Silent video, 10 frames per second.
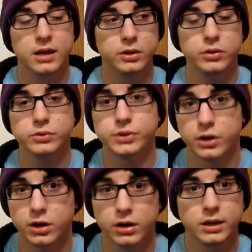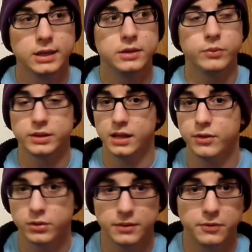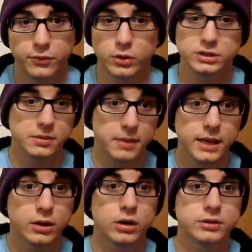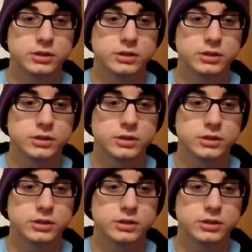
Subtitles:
You use her with the other level 4s to make her,